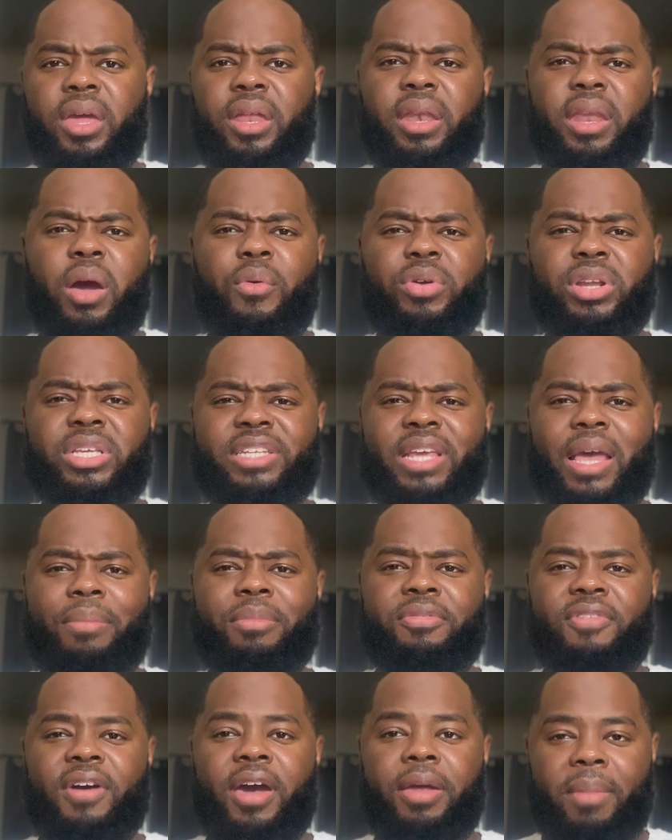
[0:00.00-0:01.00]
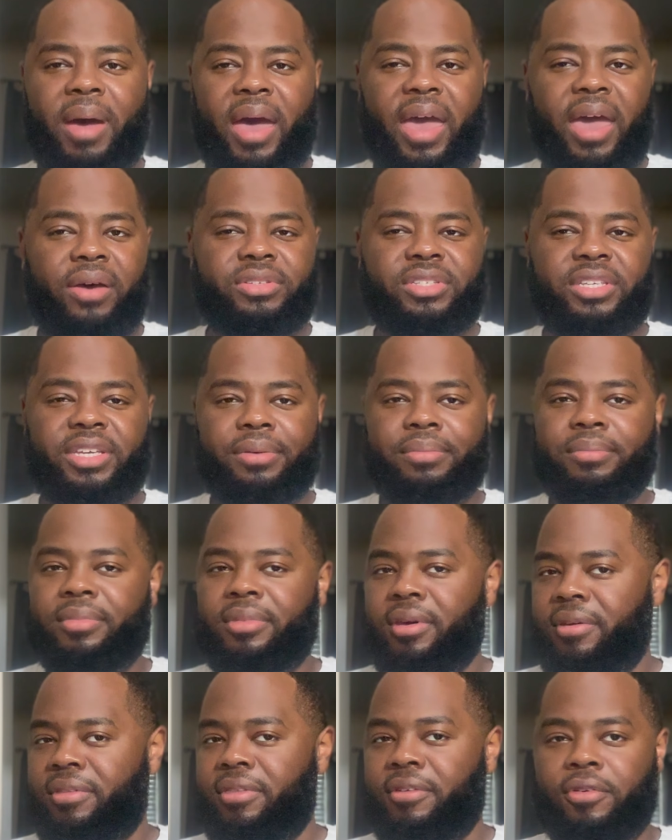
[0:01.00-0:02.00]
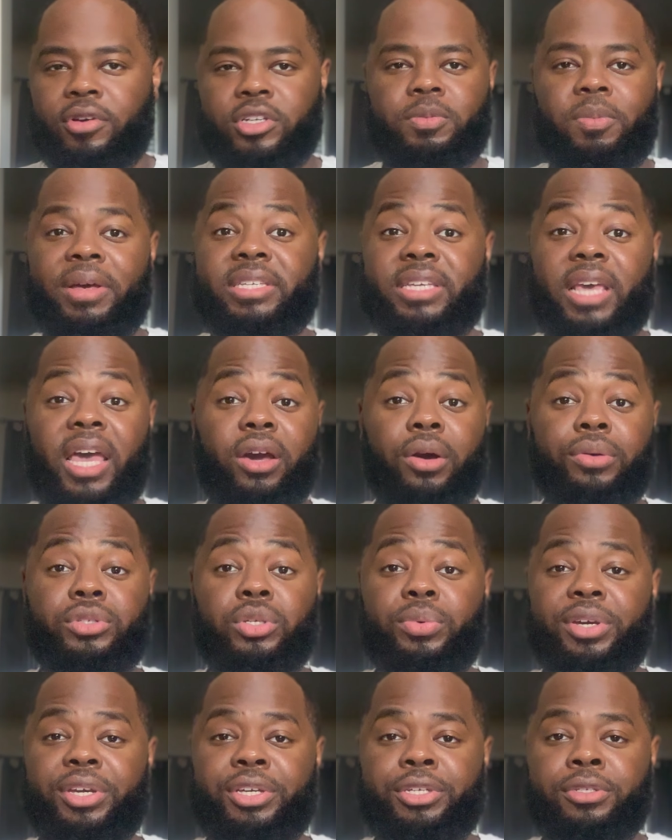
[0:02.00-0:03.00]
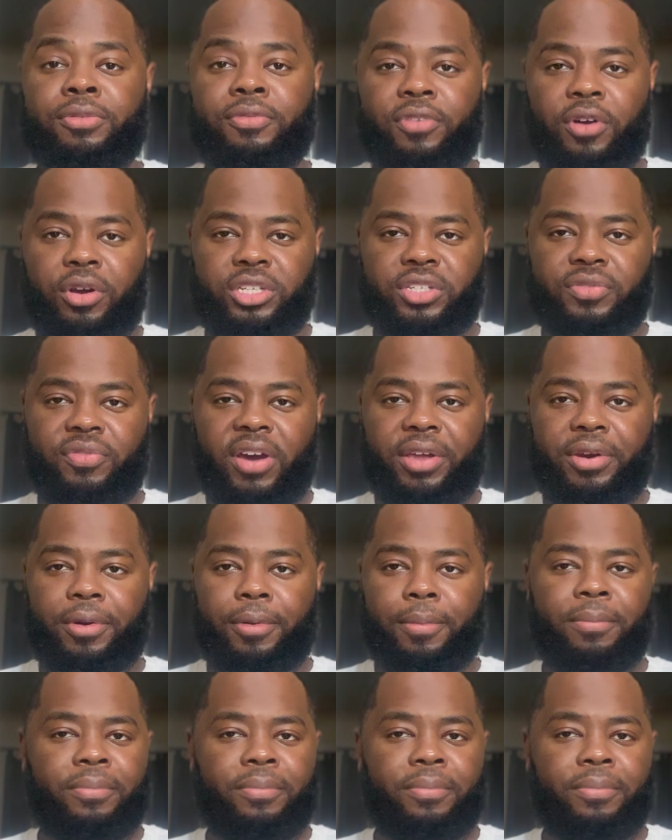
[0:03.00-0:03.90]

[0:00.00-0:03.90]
Now, when it's time to find my housing, the first place I go to is Furnished Finder.